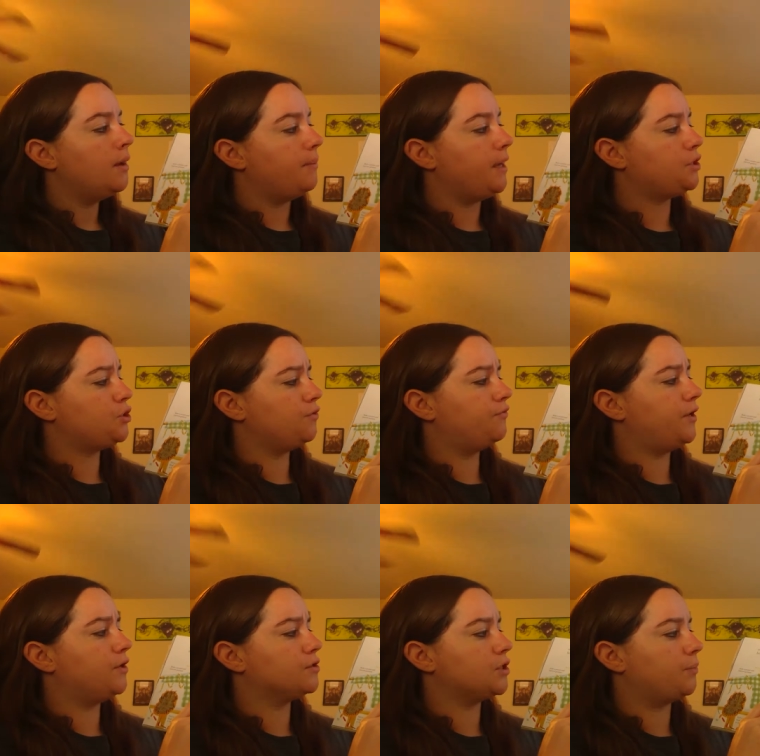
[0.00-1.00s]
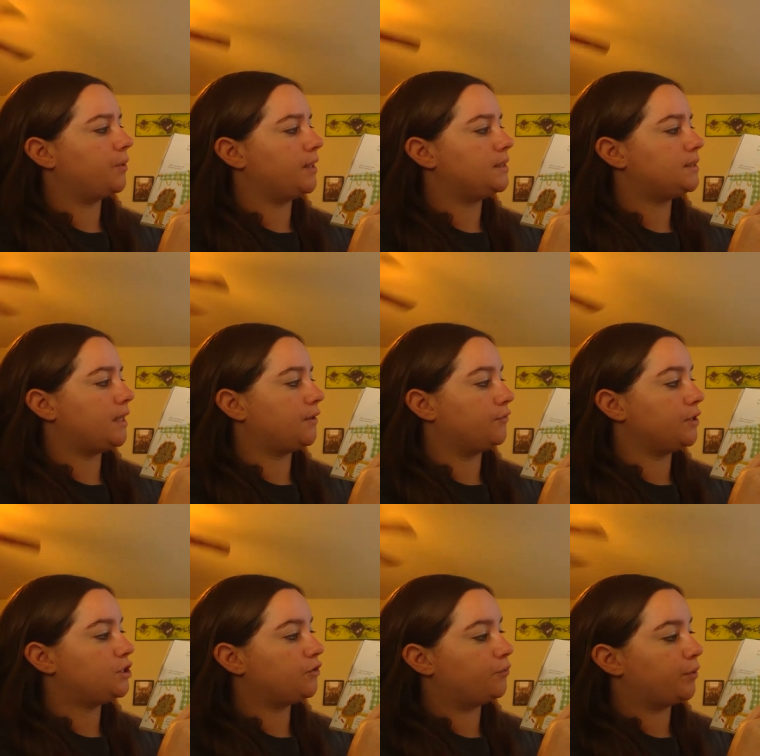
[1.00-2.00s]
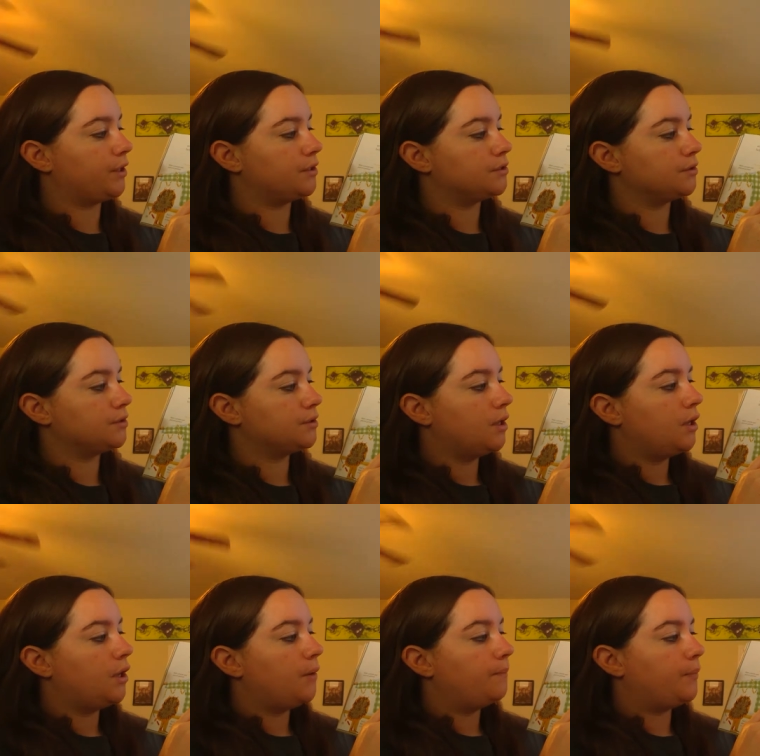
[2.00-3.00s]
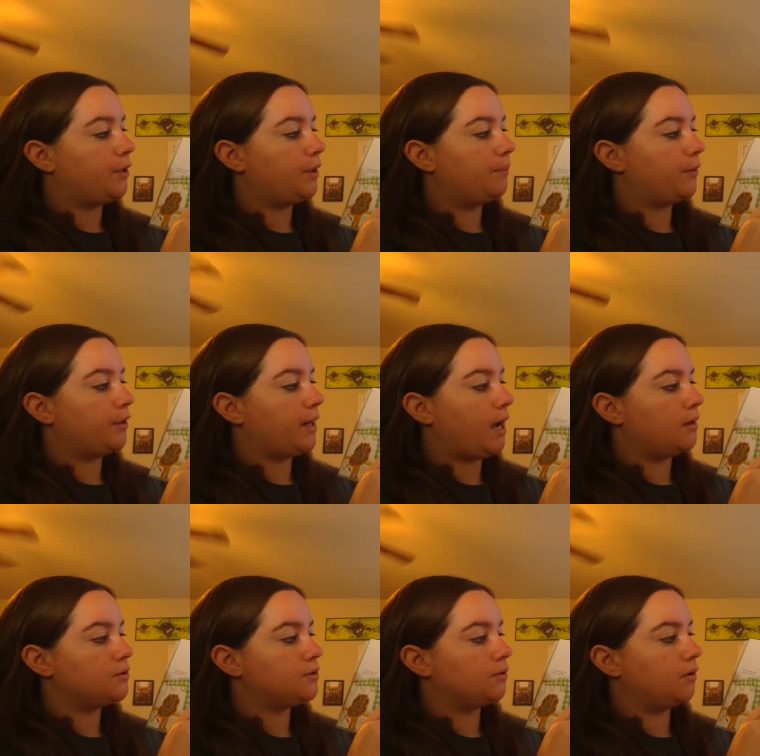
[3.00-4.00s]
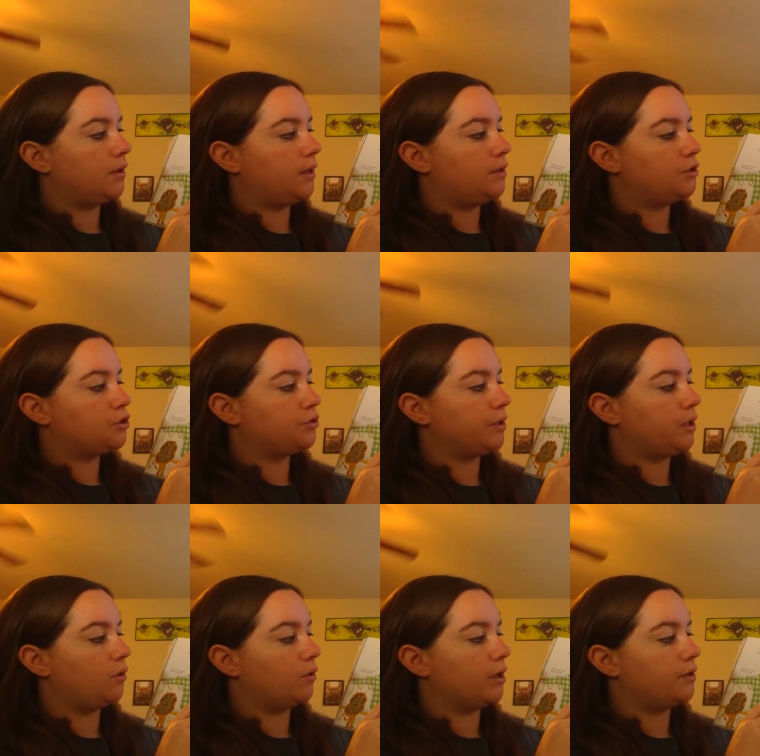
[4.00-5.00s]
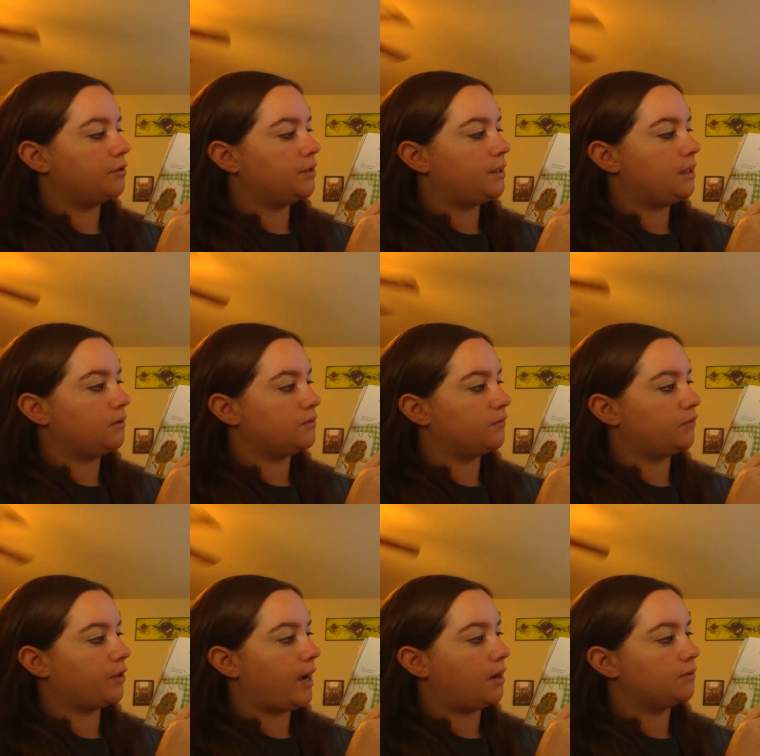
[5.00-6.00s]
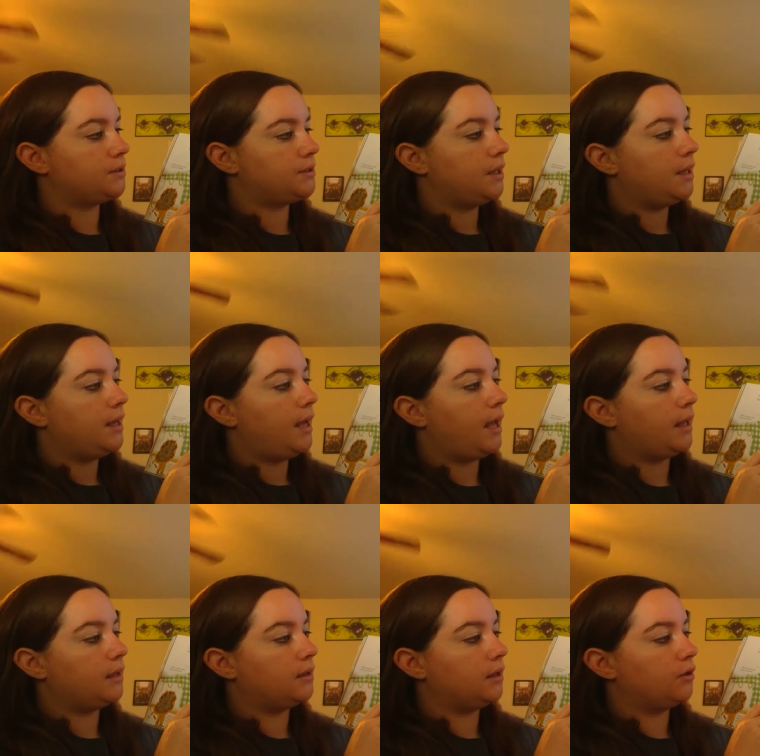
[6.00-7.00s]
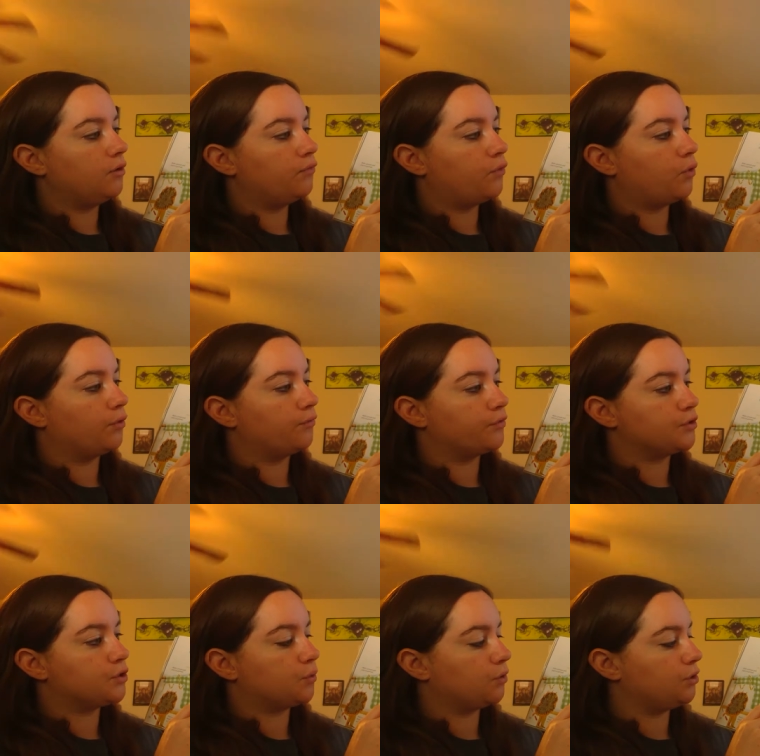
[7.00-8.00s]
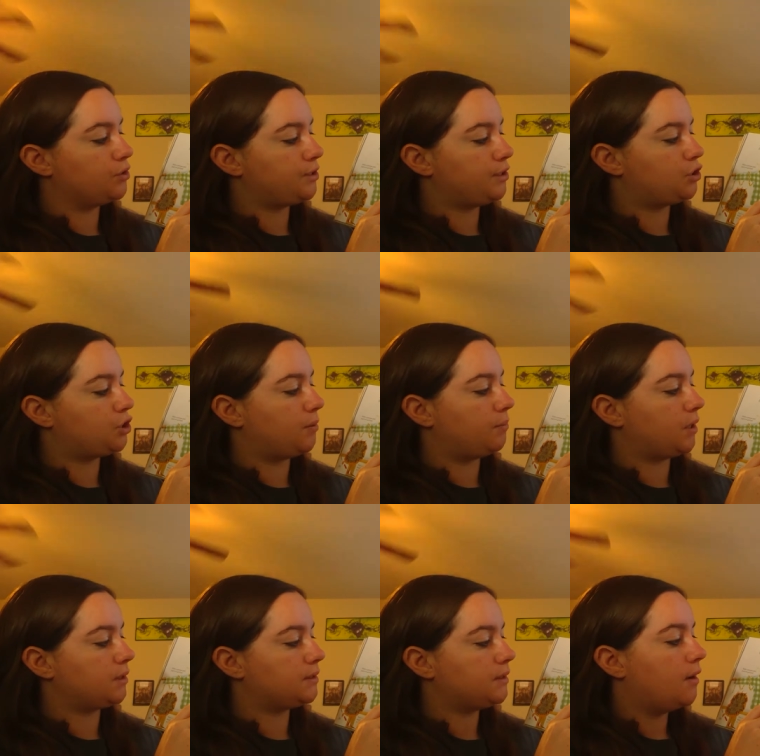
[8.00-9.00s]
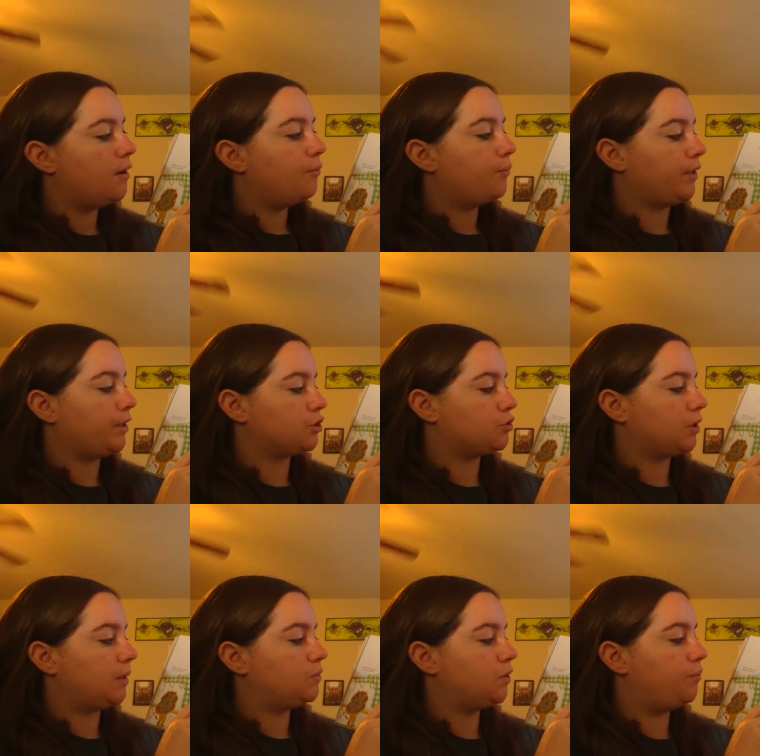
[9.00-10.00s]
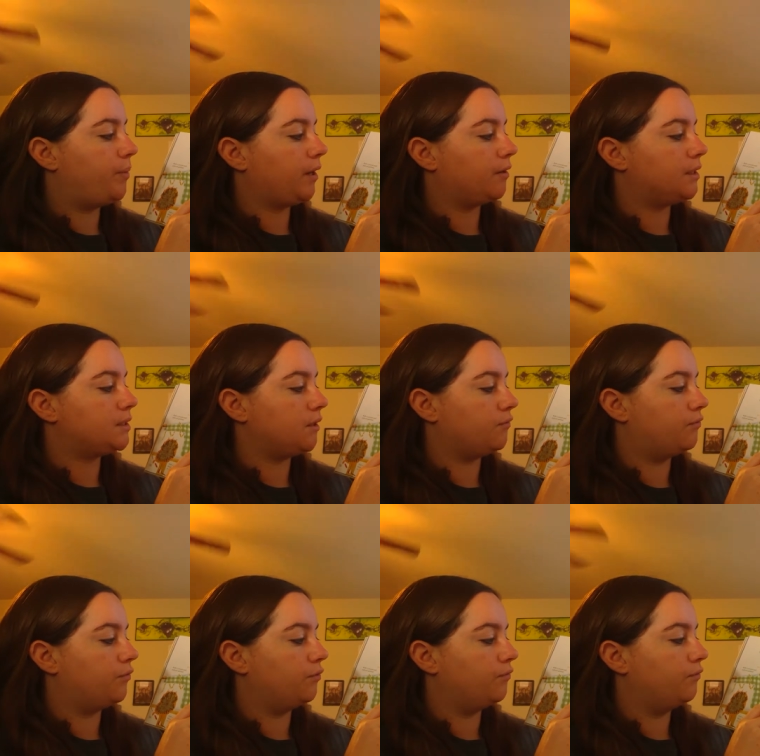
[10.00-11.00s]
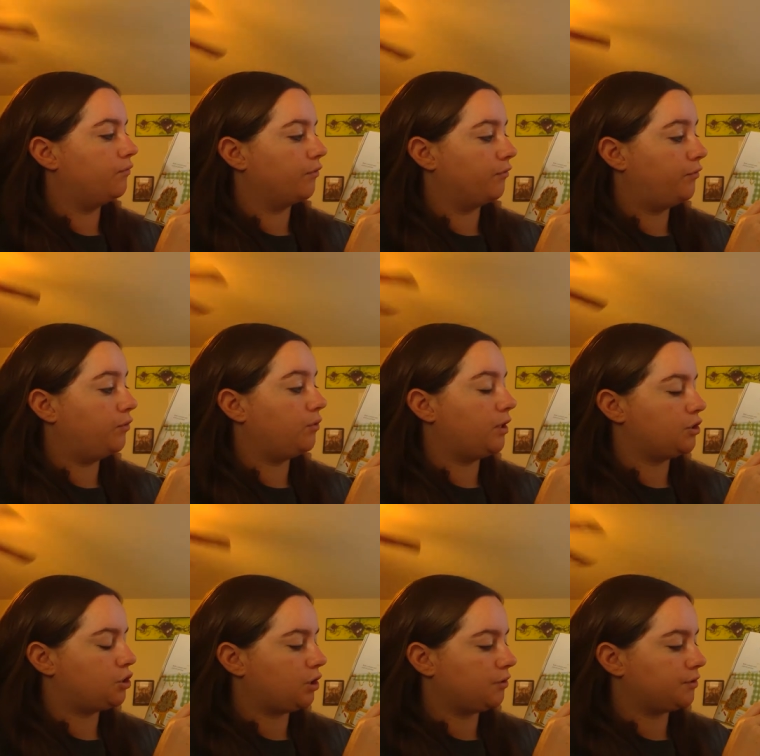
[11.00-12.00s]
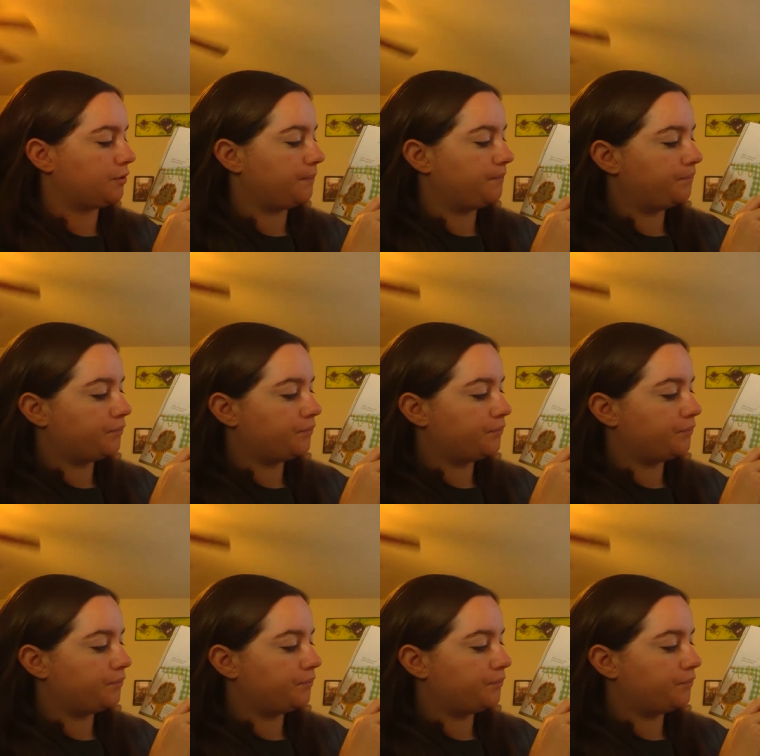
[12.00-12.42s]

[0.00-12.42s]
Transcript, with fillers: Make sure feeders are placed out of reach of predators. Put a birdhouse in a tree or under the eaves of your house. Hang an ear of corn for squirrels and chipmunks. Plant shrubs with berries and food for food and shelter.